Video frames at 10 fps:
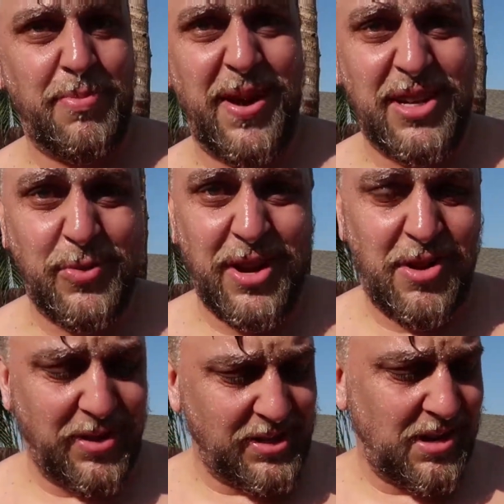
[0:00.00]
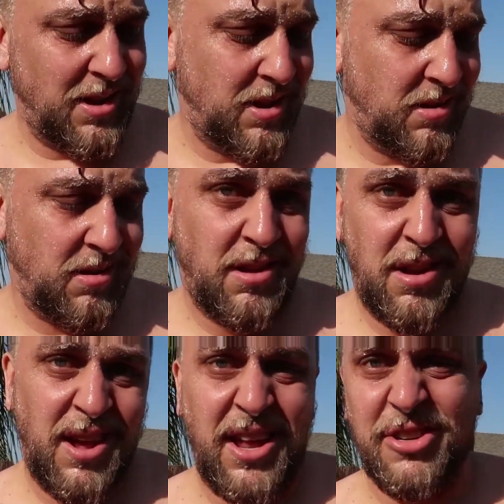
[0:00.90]
because we know
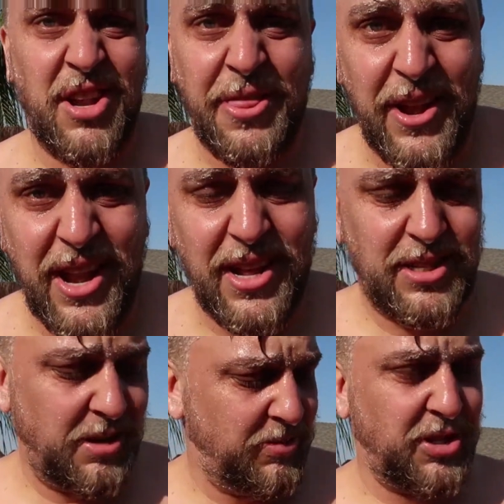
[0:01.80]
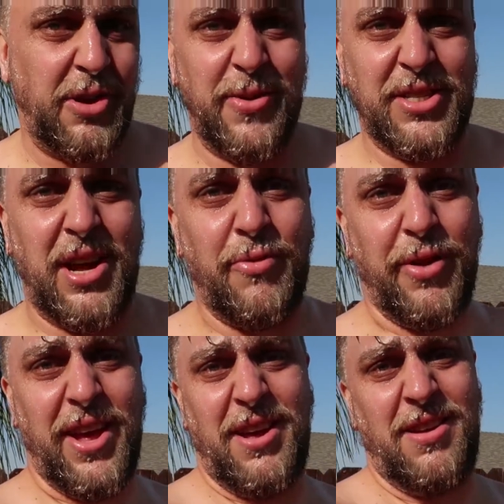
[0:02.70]
there's nothing in it. So I'm just gonna rinse off
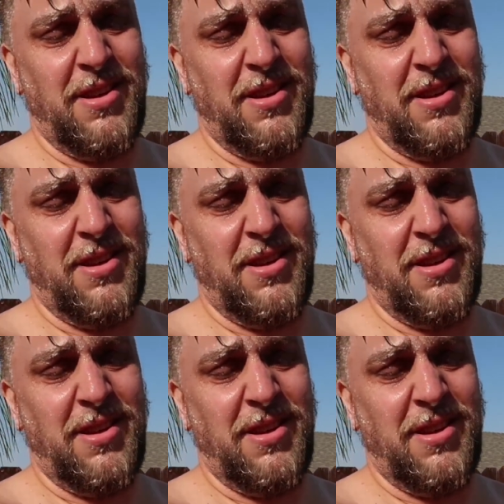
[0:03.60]
with it.